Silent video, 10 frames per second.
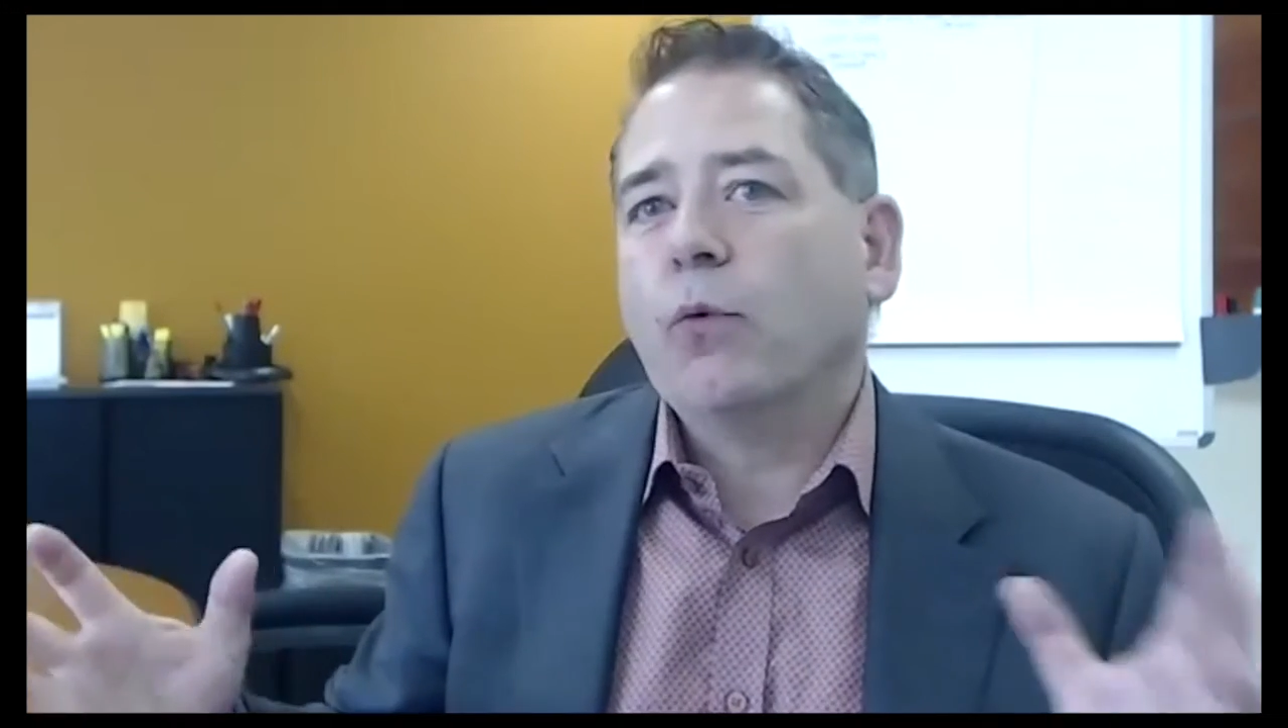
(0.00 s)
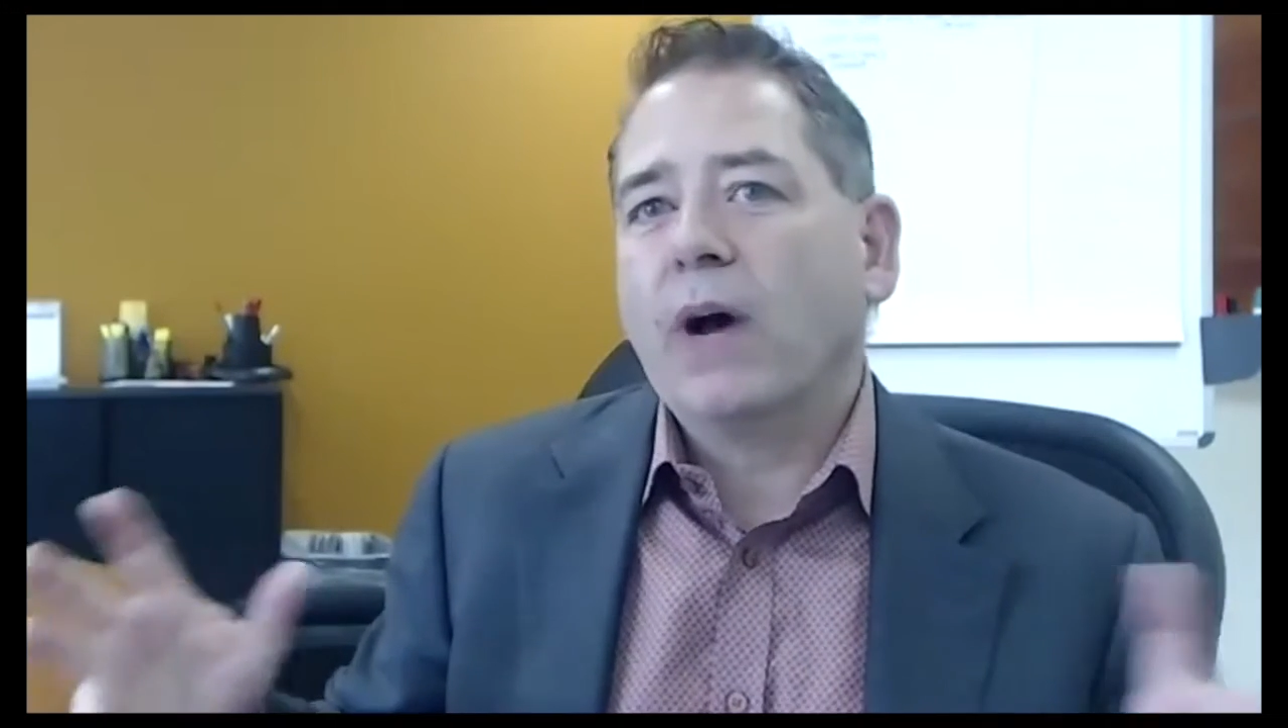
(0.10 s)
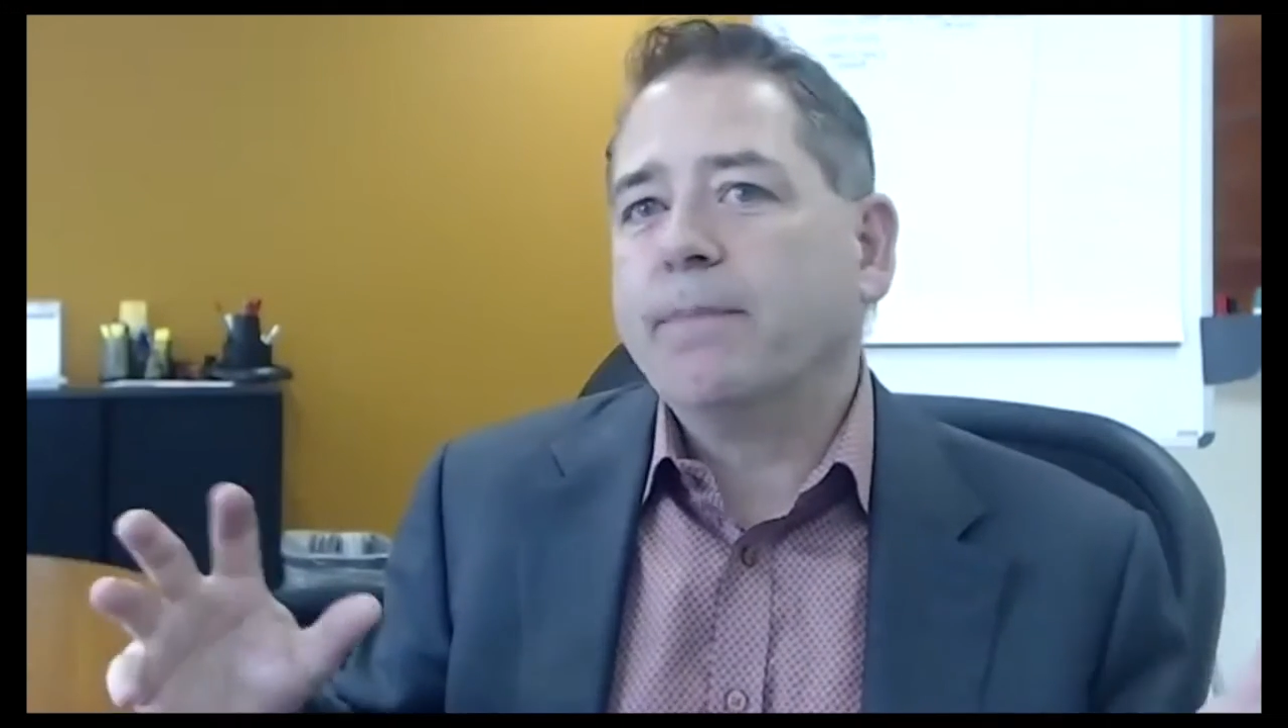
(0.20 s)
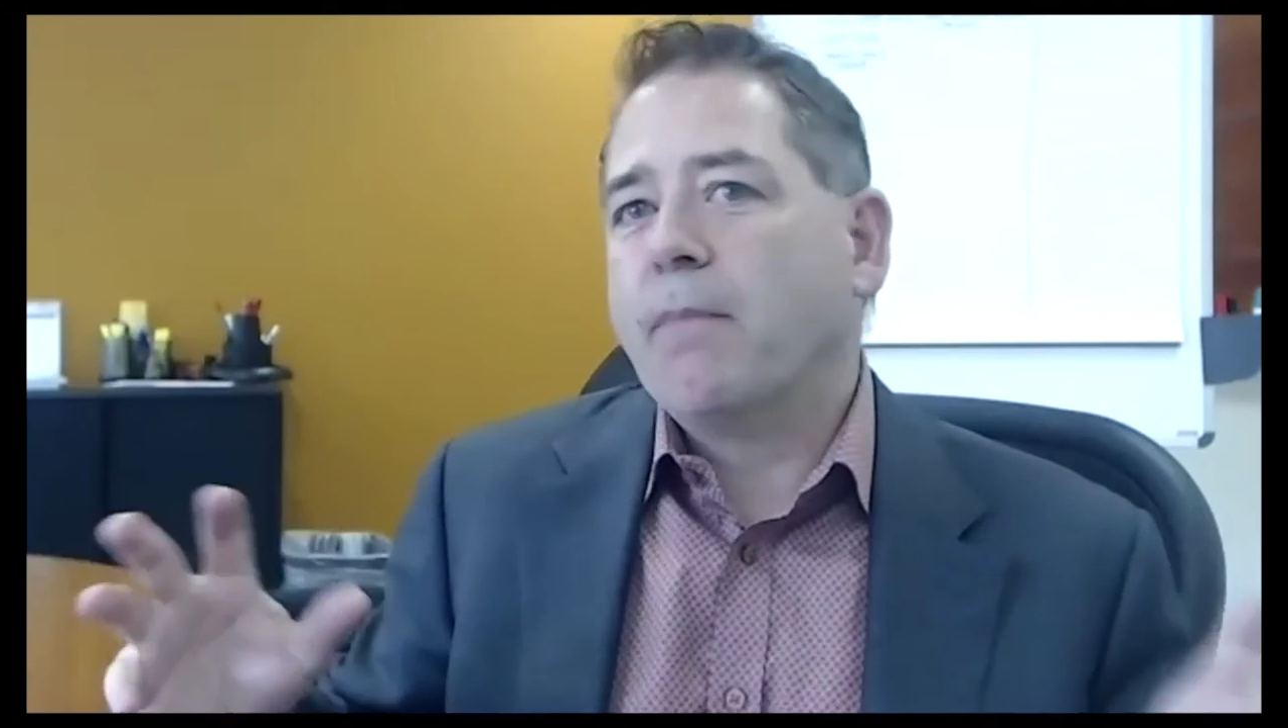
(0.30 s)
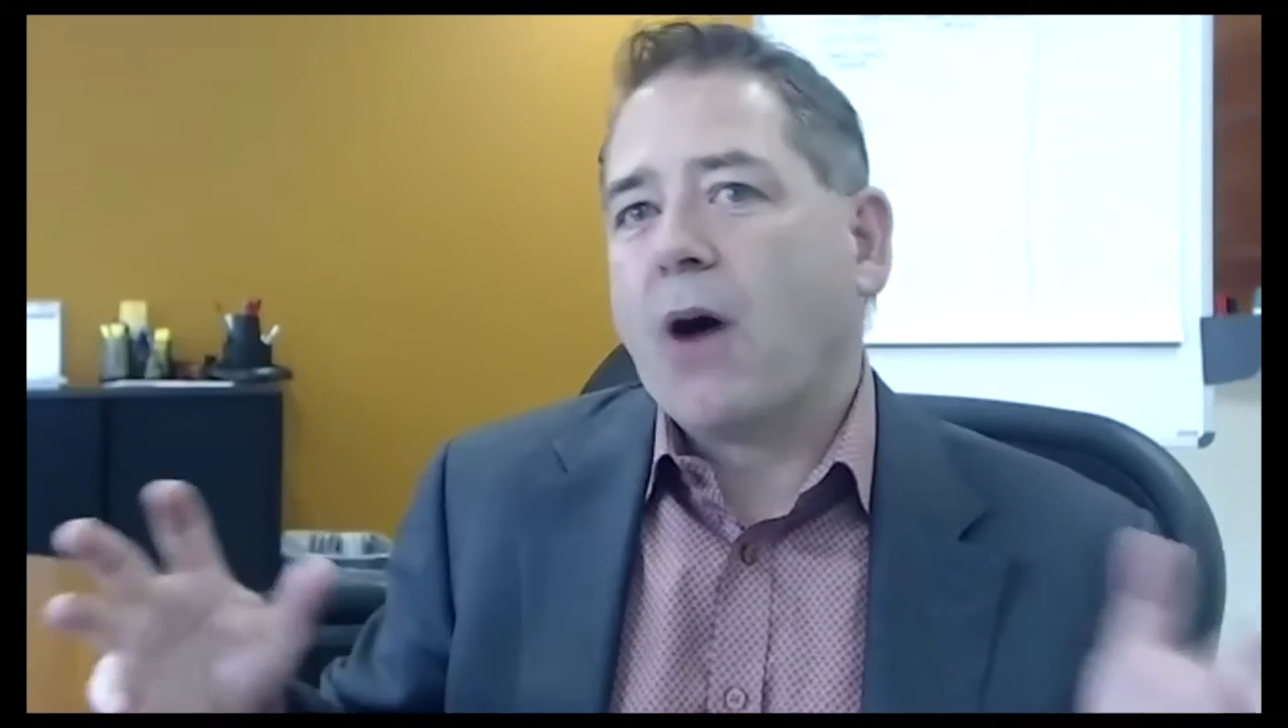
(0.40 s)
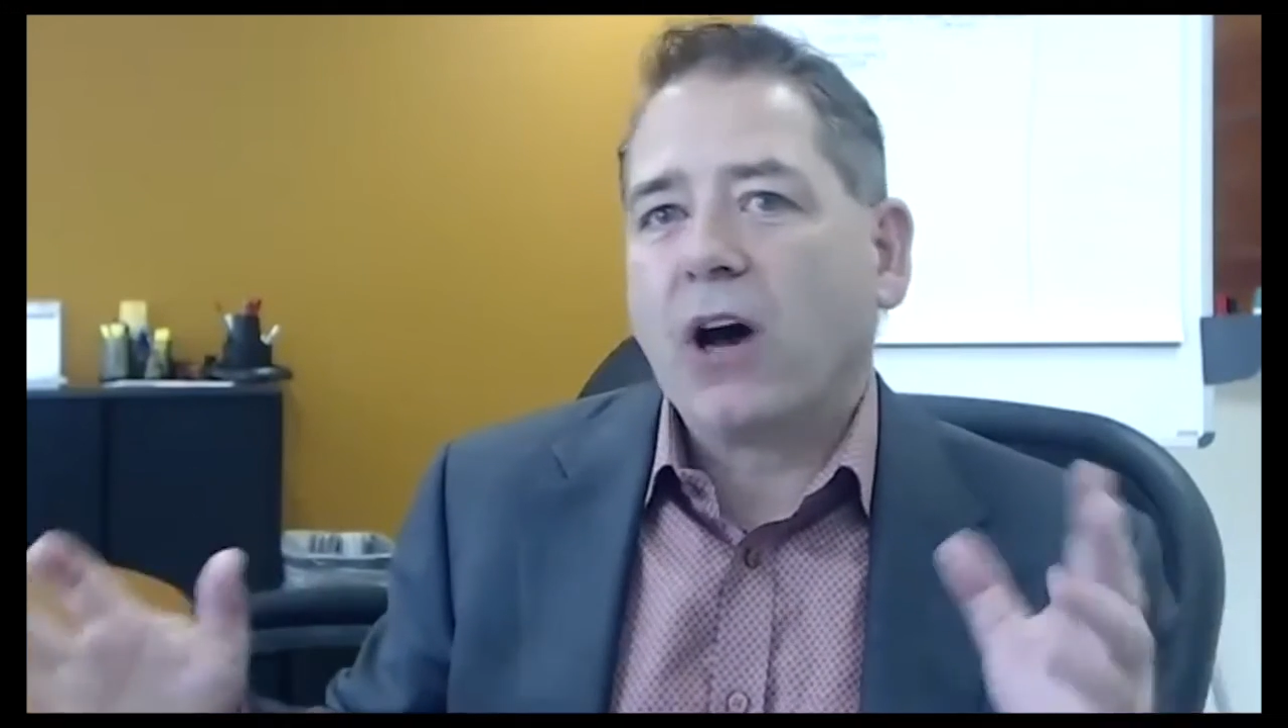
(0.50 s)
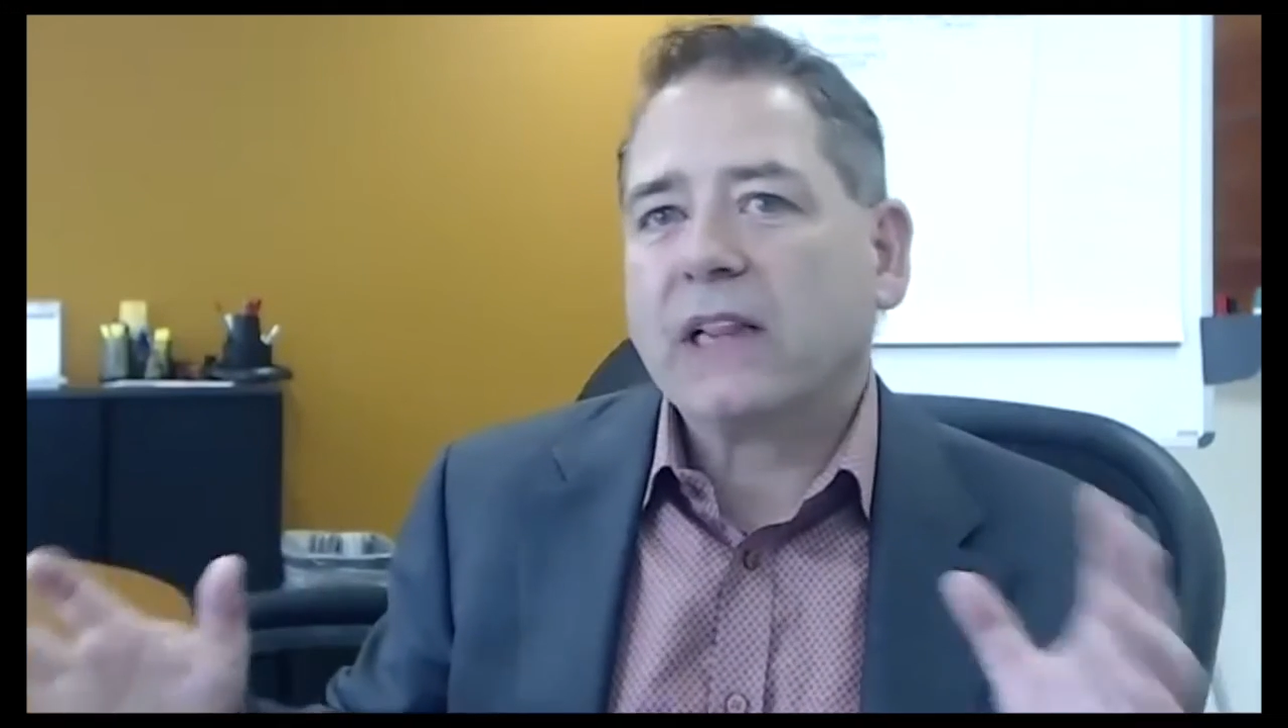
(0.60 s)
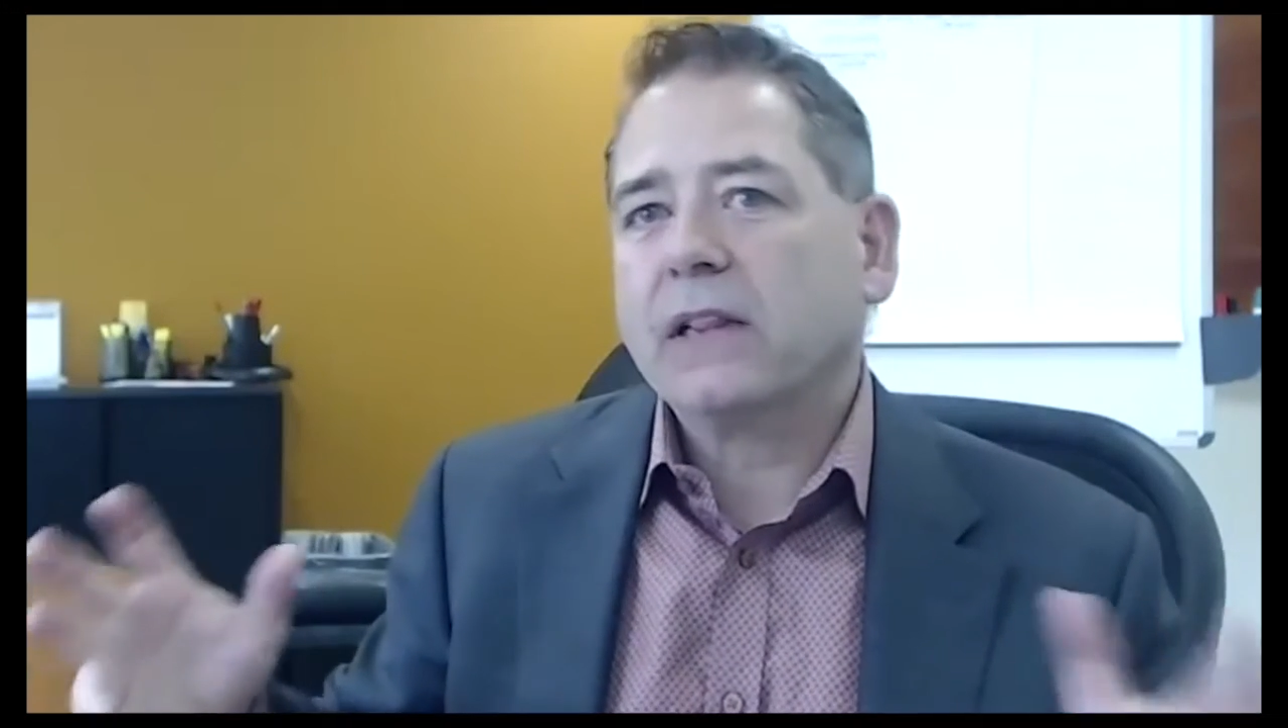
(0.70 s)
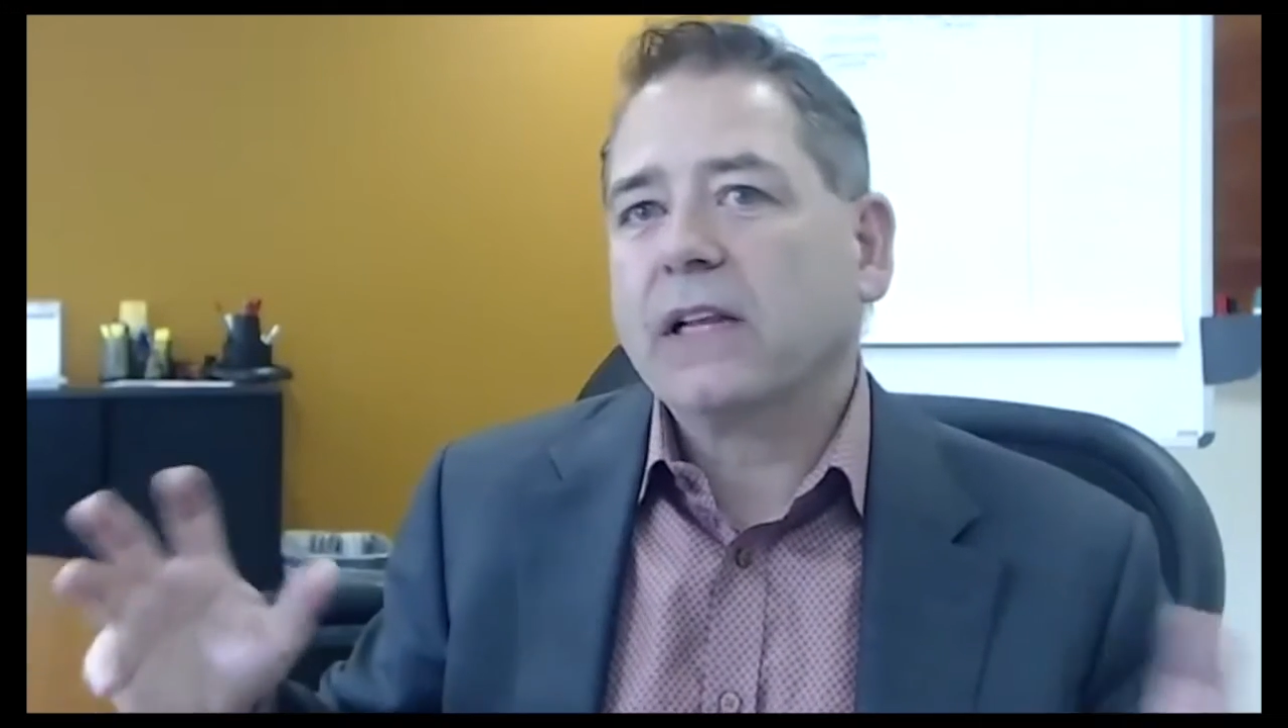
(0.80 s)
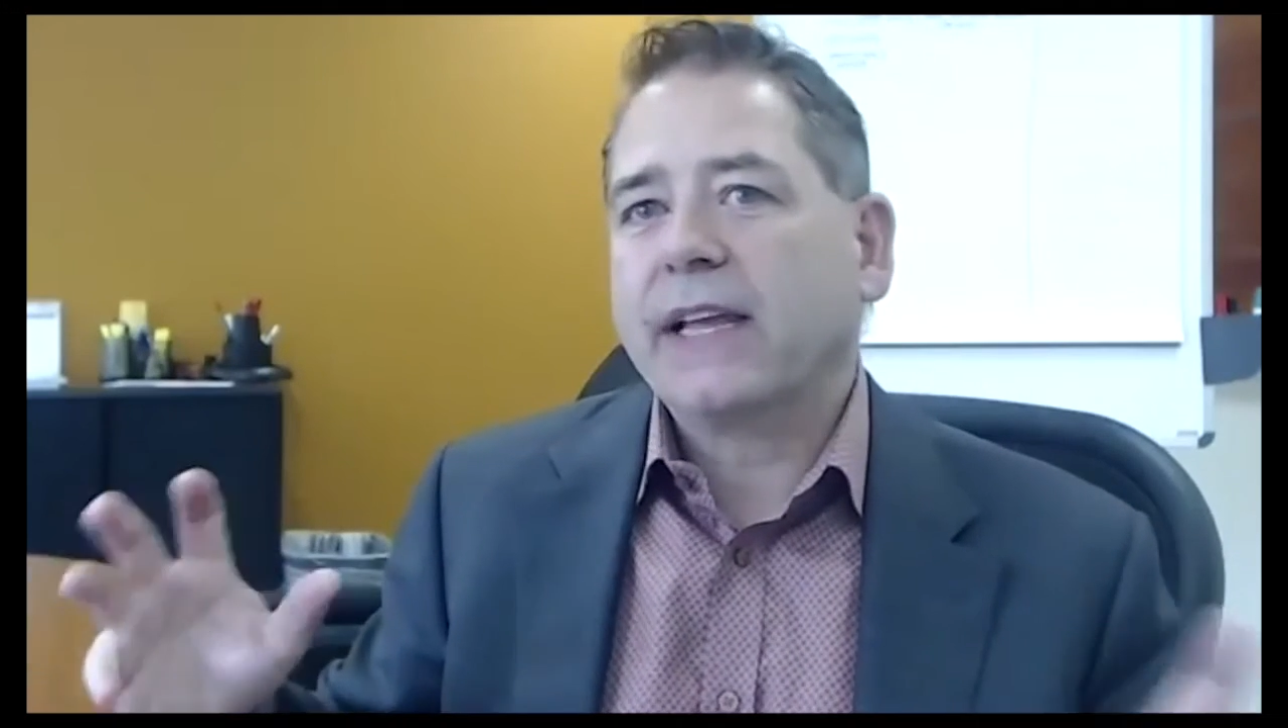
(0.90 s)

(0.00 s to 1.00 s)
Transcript: one model